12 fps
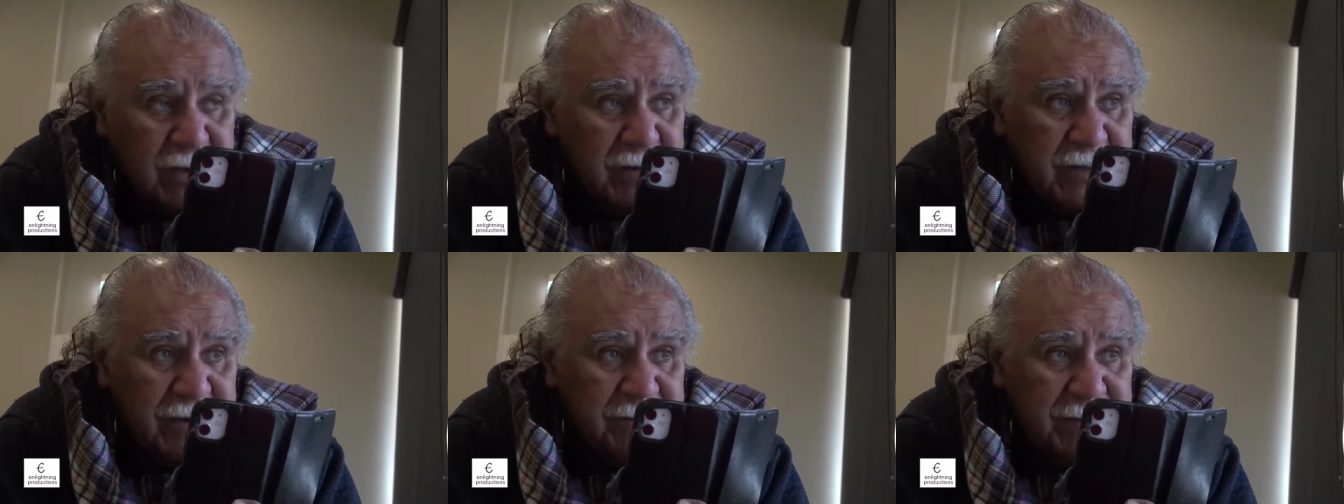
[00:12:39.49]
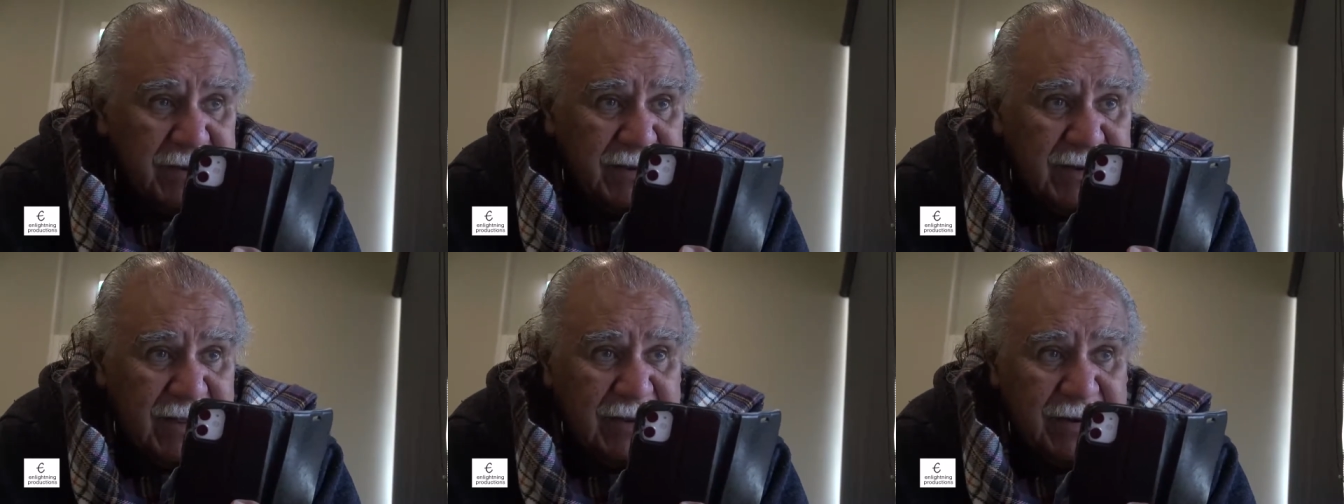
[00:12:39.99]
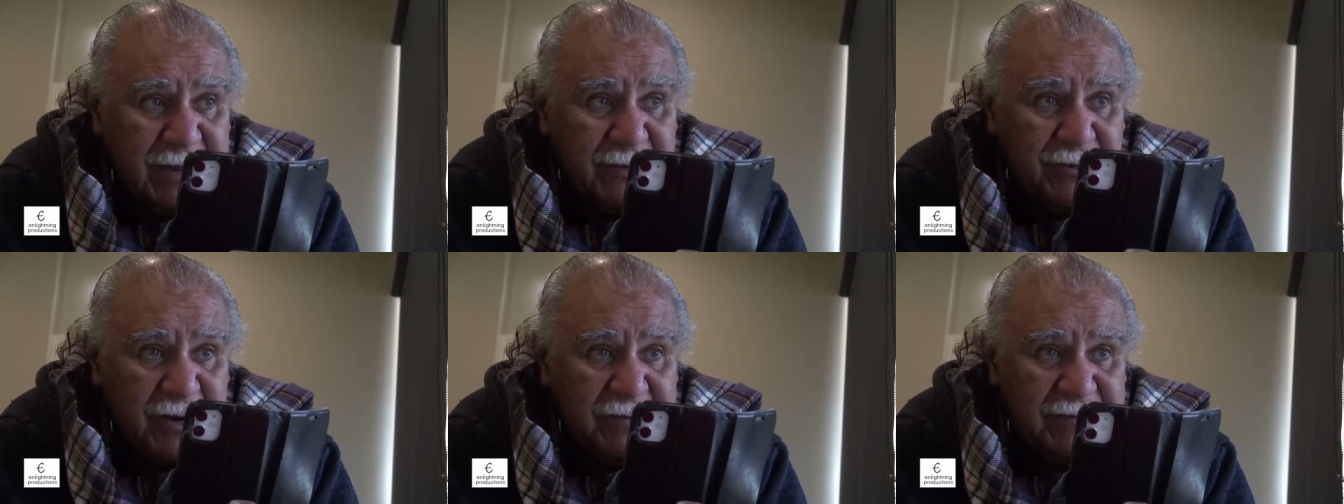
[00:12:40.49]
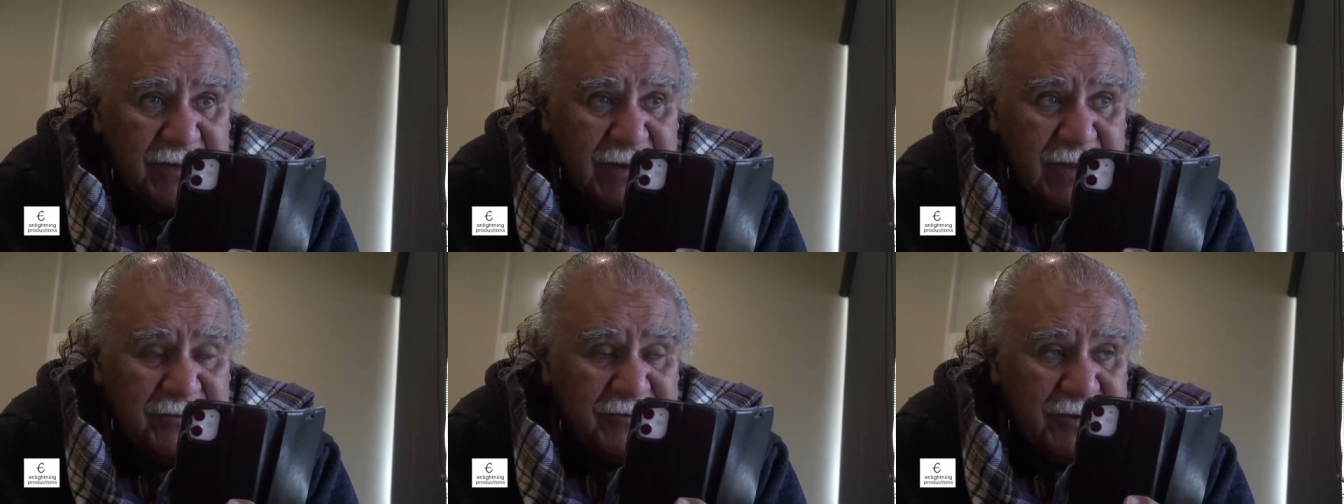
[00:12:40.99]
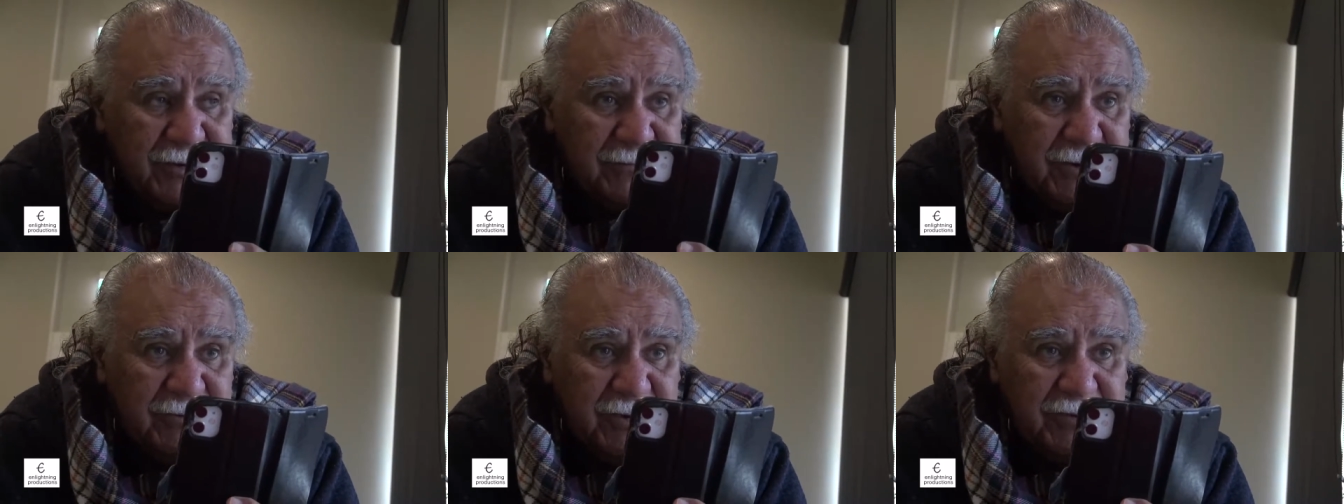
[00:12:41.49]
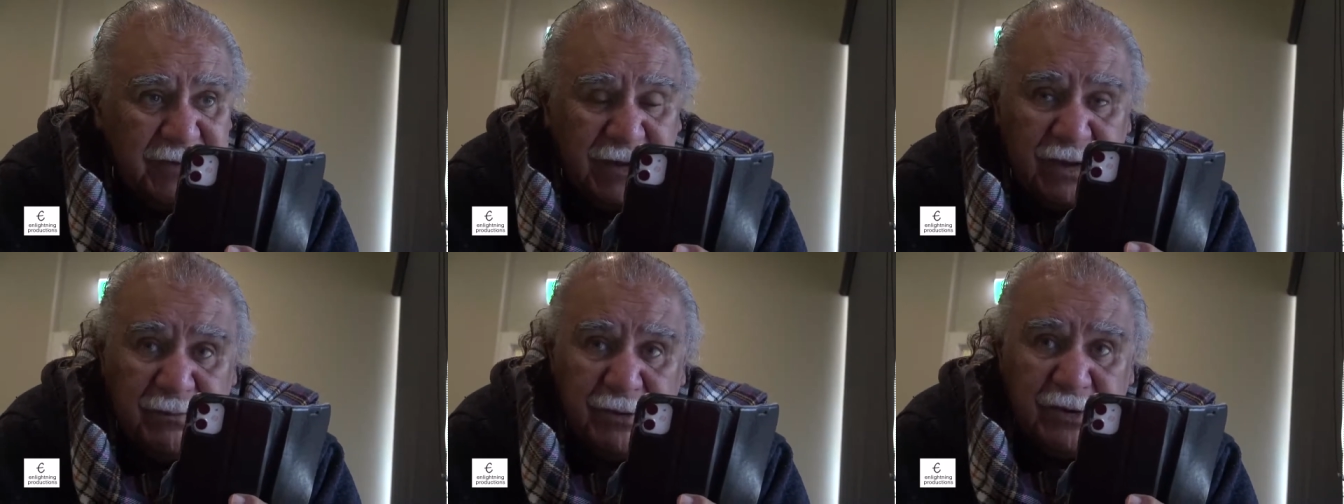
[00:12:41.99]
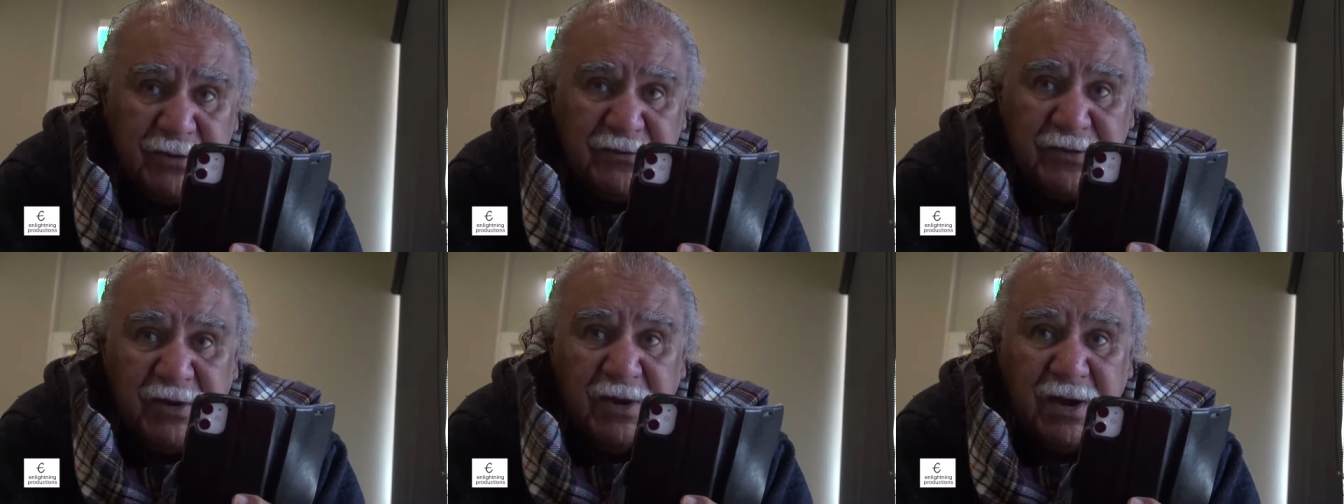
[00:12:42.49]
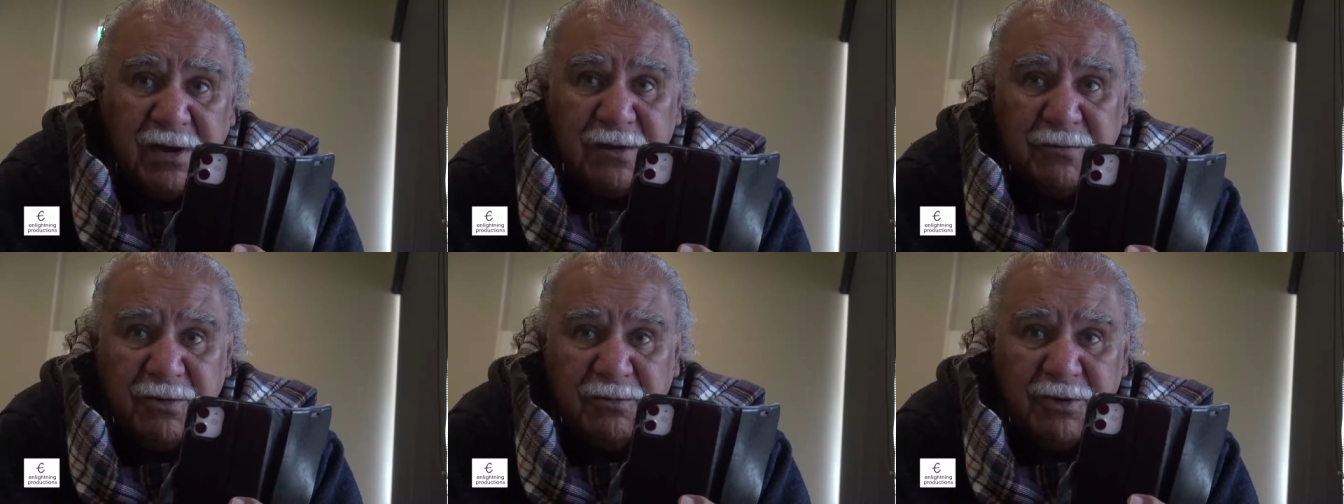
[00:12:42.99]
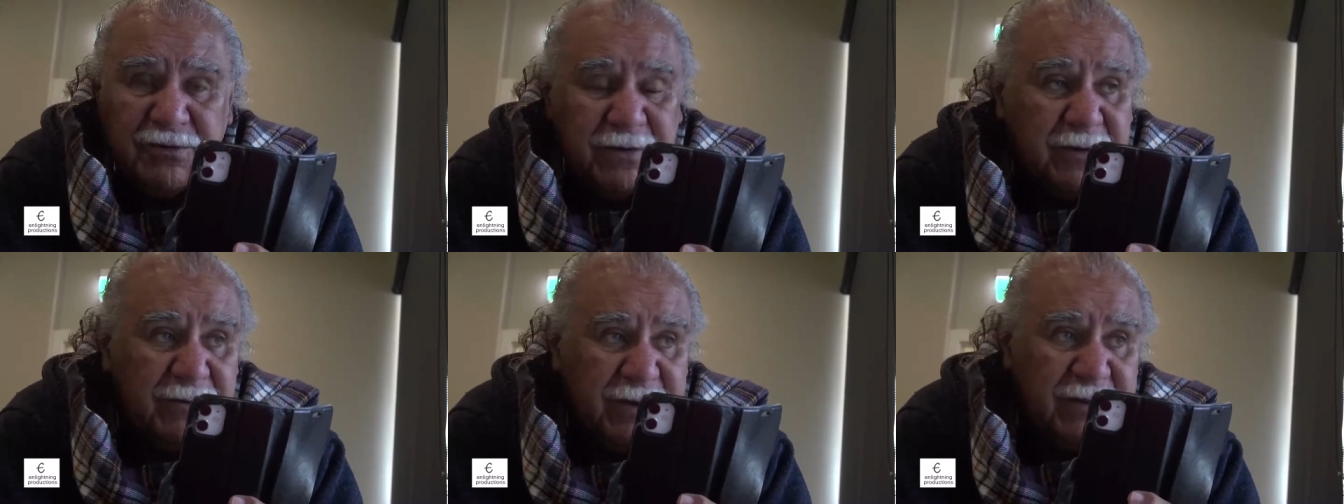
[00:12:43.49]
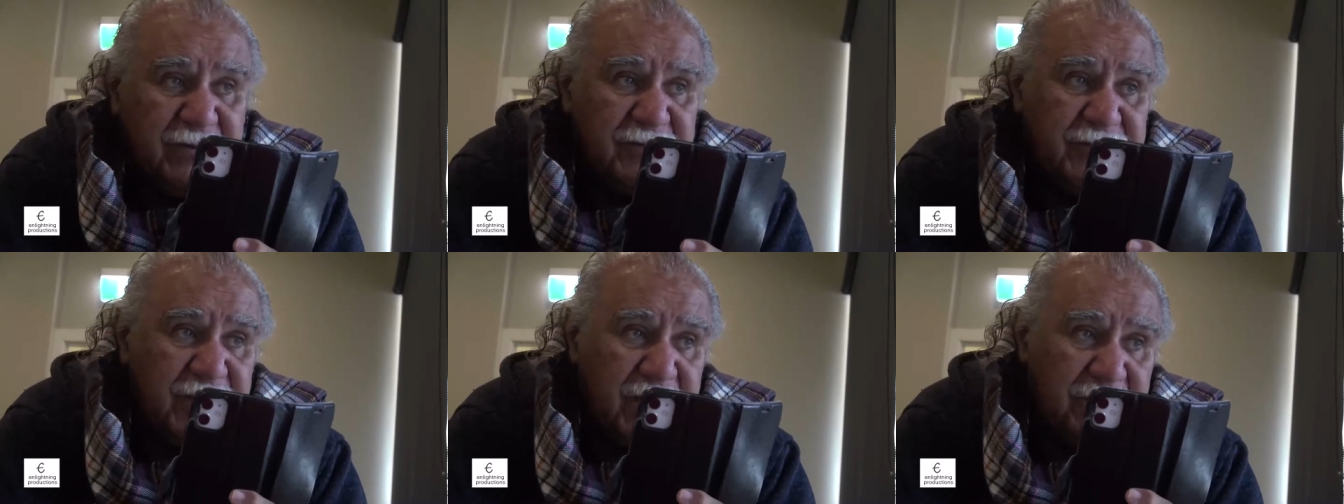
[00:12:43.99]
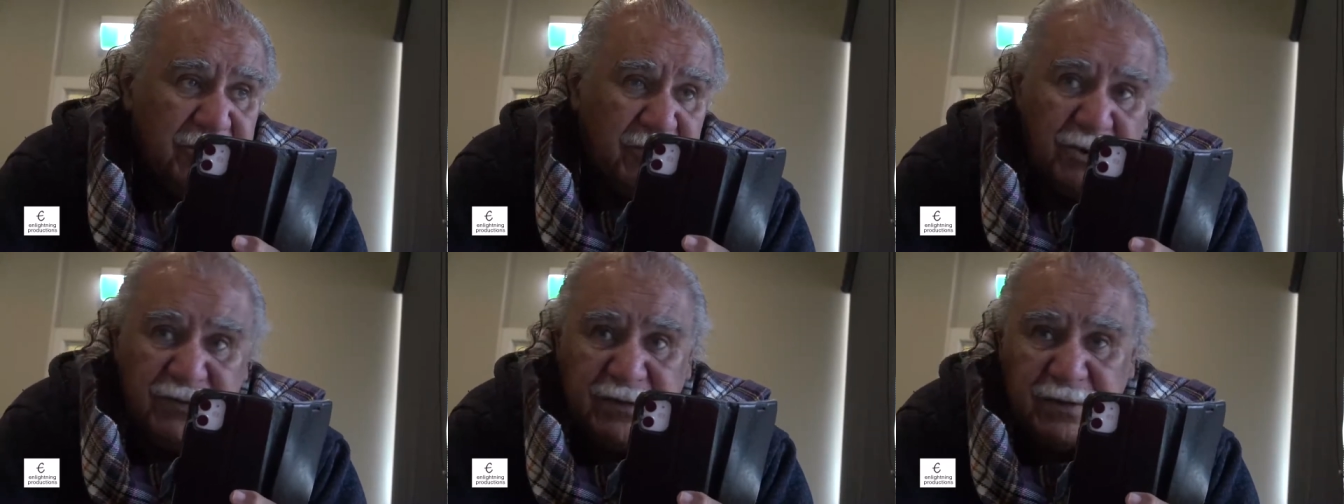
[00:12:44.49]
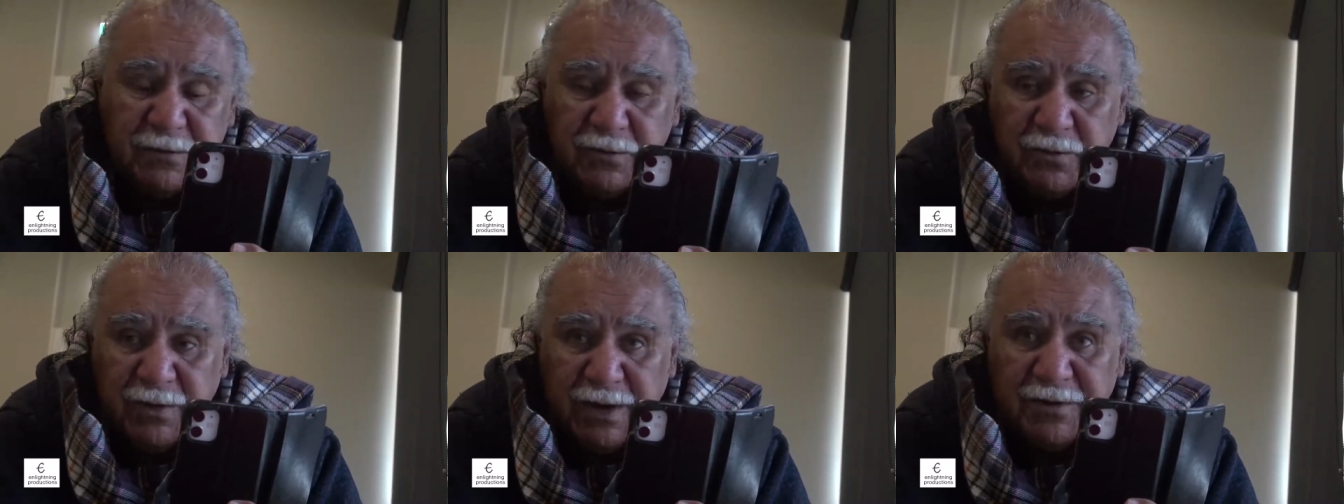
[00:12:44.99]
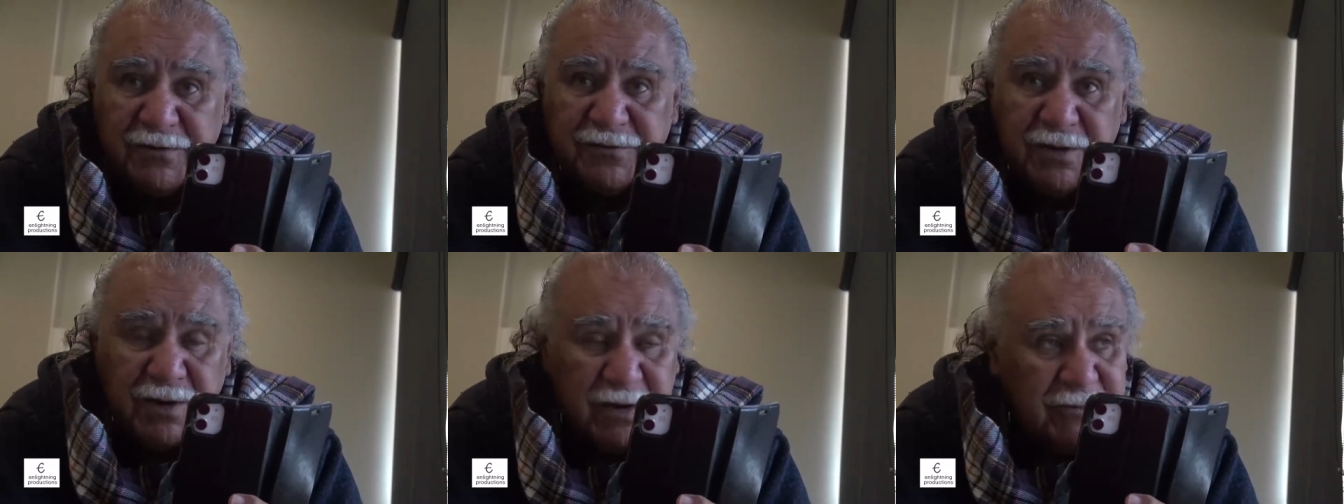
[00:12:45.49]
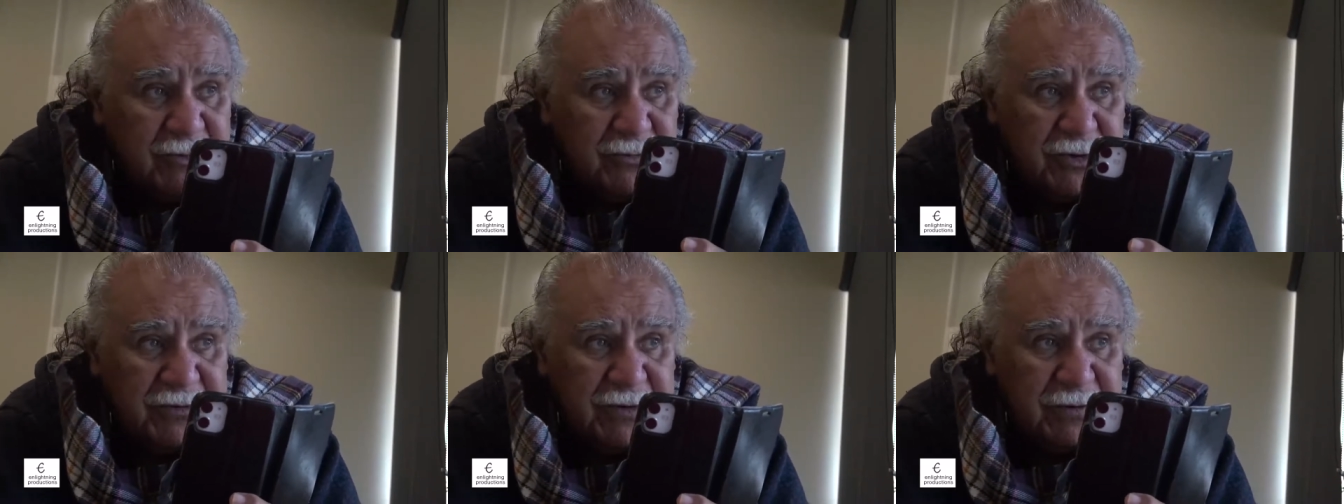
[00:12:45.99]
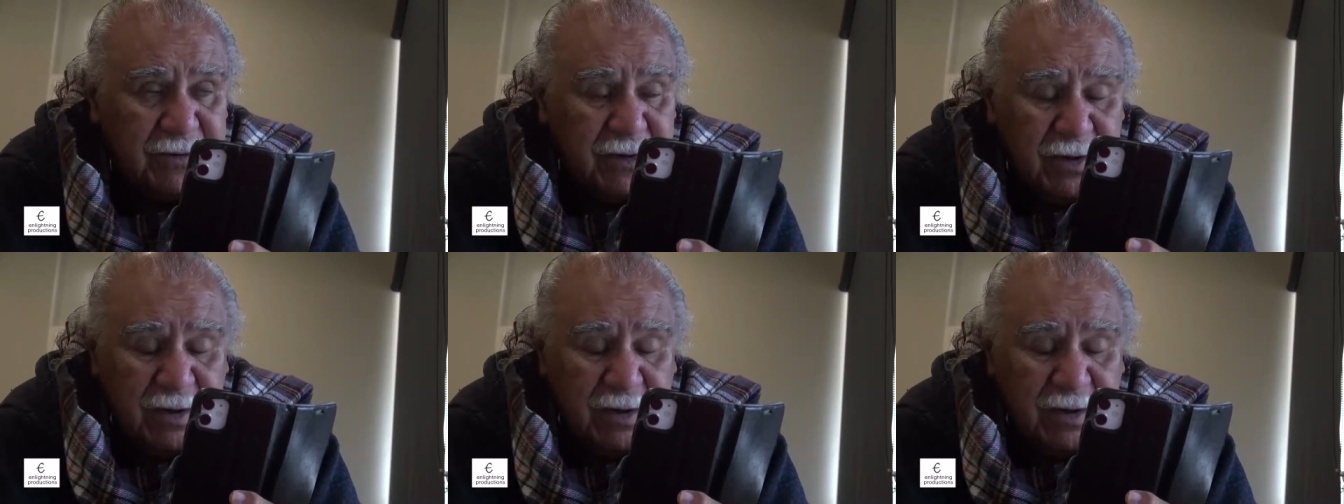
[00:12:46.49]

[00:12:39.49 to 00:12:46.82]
that is being laid out all over the country, and we're watching our birds die, we're watching our eagles die, we're watching goannas die, we're watching